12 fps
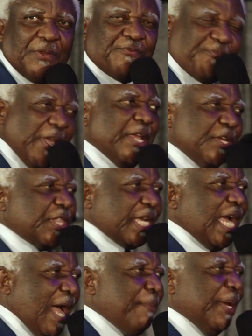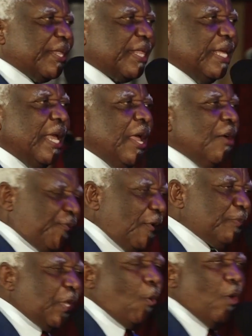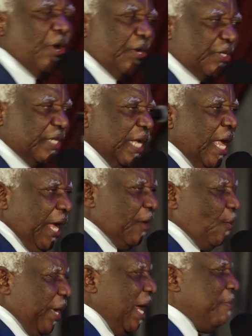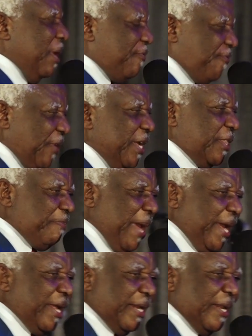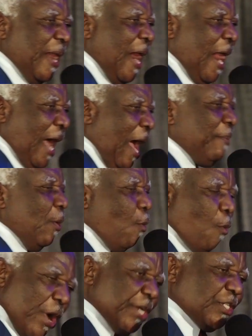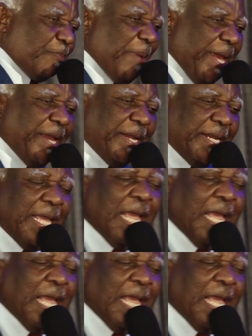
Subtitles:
Faith cometh from the word. And when I'm a faith man, I'm a word man,